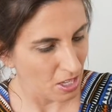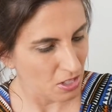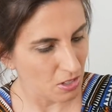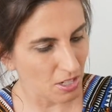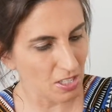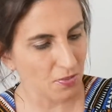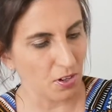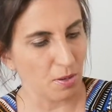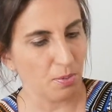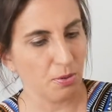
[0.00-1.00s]
So it is
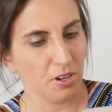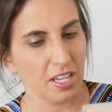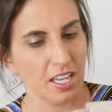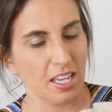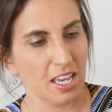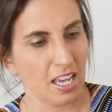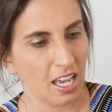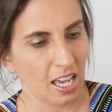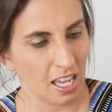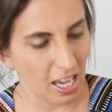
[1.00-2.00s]
very pretty.
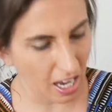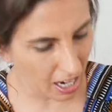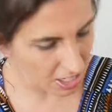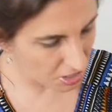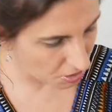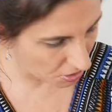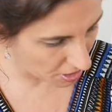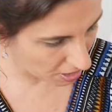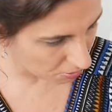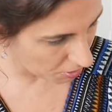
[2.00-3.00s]
I don't
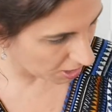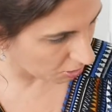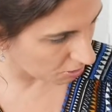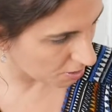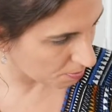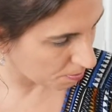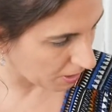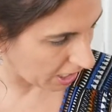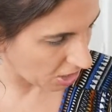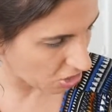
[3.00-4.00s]
think it really looks
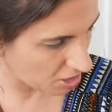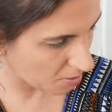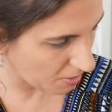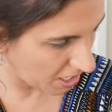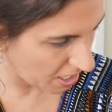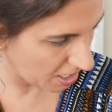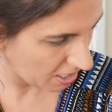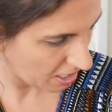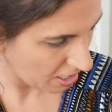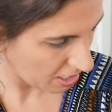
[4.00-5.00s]
blush to me.
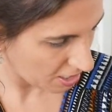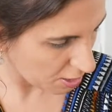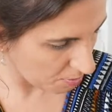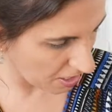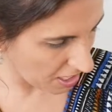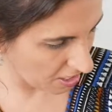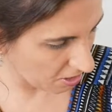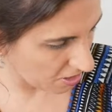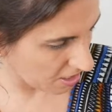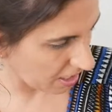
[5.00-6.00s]
To me, it
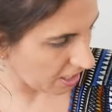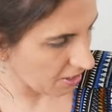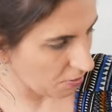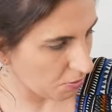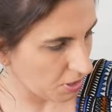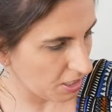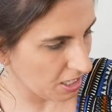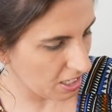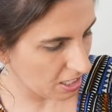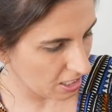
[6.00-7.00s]
looks like a
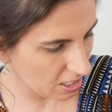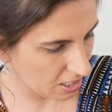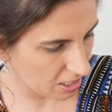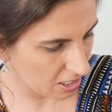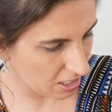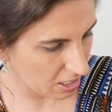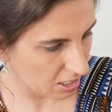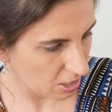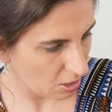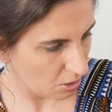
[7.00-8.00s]
really
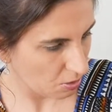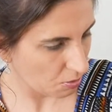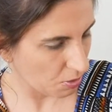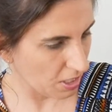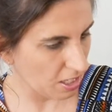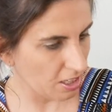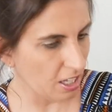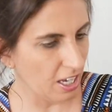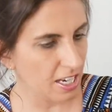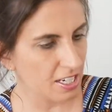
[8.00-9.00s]

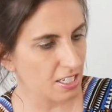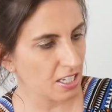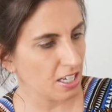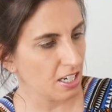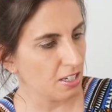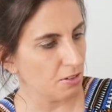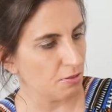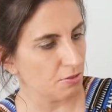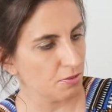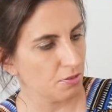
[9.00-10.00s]
light kind
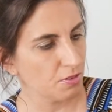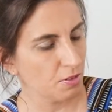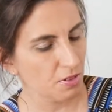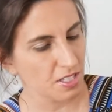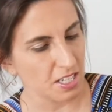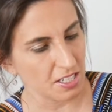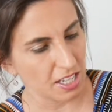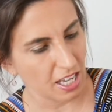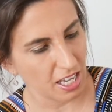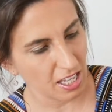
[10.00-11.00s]
of, I want to say
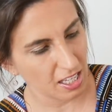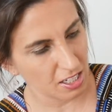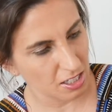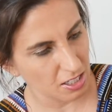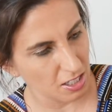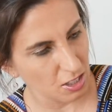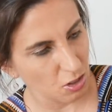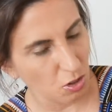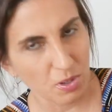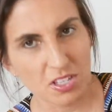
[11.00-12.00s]
tan,
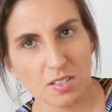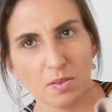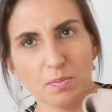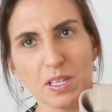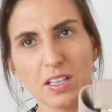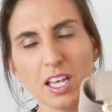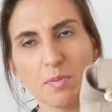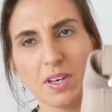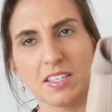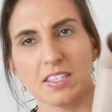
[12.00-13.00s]
almost a bit
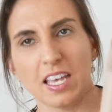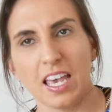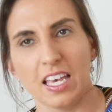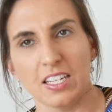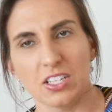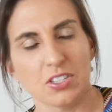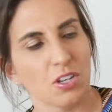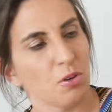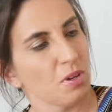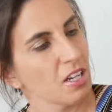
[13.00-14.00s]
like my sand.
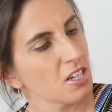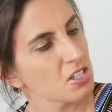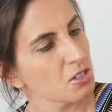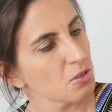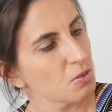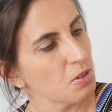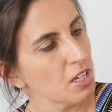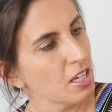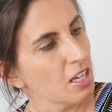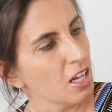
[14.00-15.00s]
So when I'll do
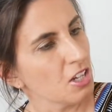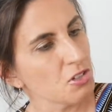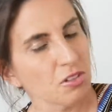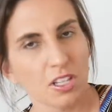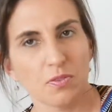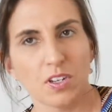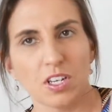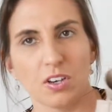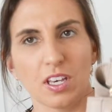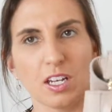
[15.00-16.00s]
another
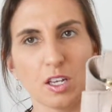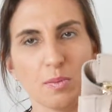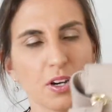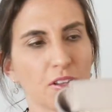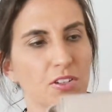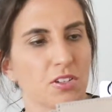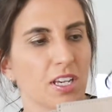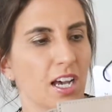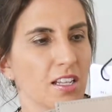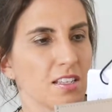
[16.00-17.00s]
video kind of comparing the two
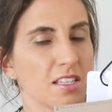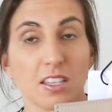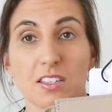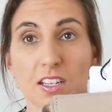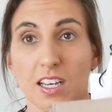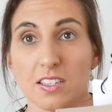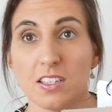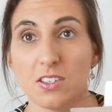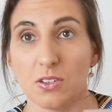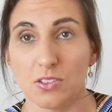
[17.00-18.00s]
colors and the
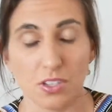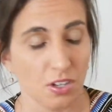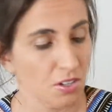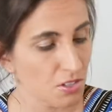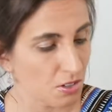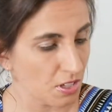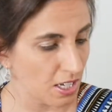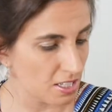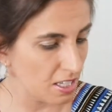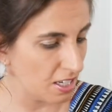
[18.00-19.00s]
sizes also, so you
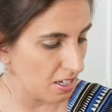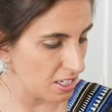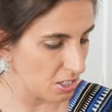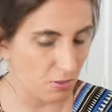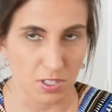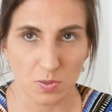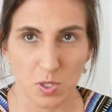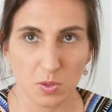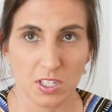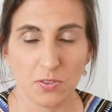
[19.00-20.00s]
guys can get an idea of the
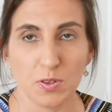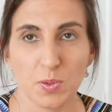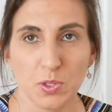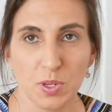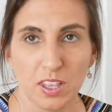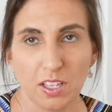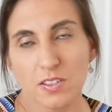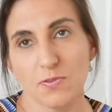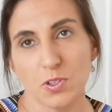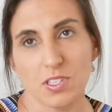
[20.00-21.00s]
difference between the
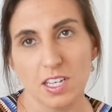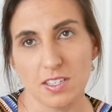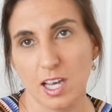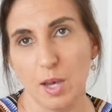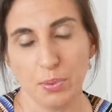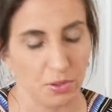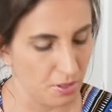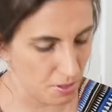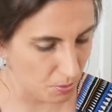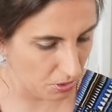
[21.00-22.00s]
full-size Harper and
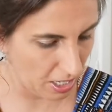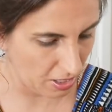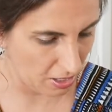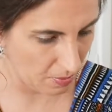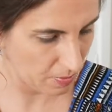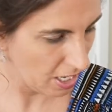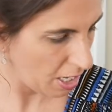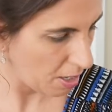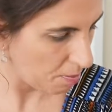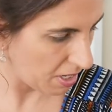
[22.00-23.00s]
the
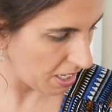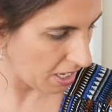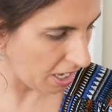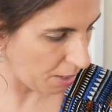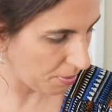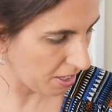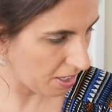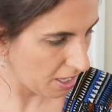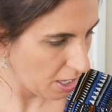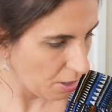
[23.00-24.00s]
Mini Harper.
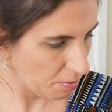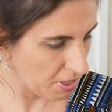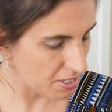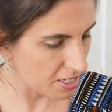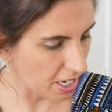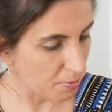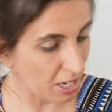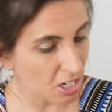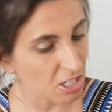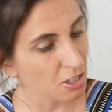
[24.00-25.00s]
But I'm
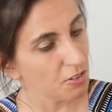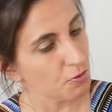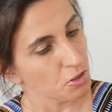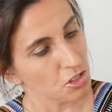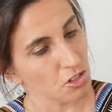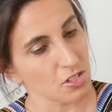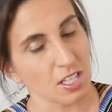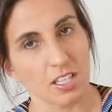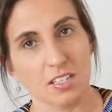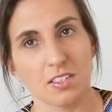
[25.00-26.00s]
actually looking forward to
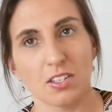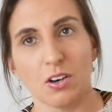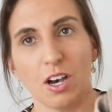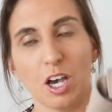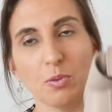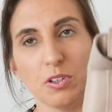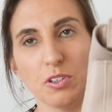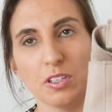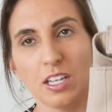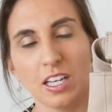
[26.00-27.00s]
using this, so I
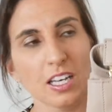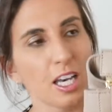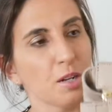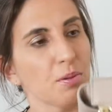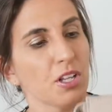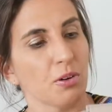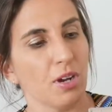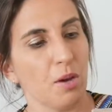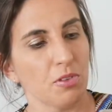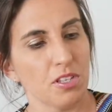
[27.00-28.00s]
will kind of play
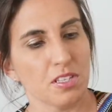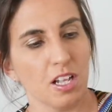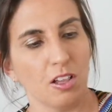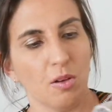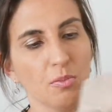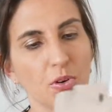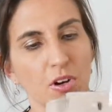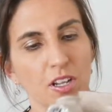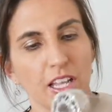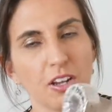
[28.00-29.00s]
around with this a lot
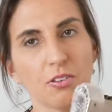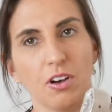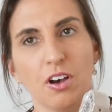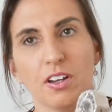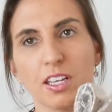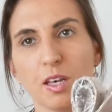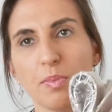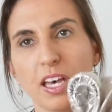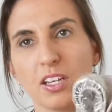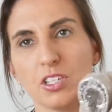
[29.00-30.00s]
more later on and come
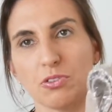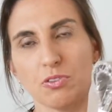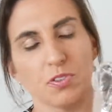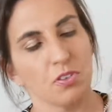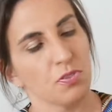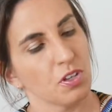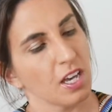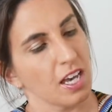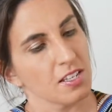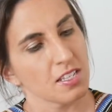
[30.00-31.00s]
back and do a review for you
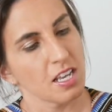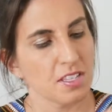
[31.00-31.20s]
guys.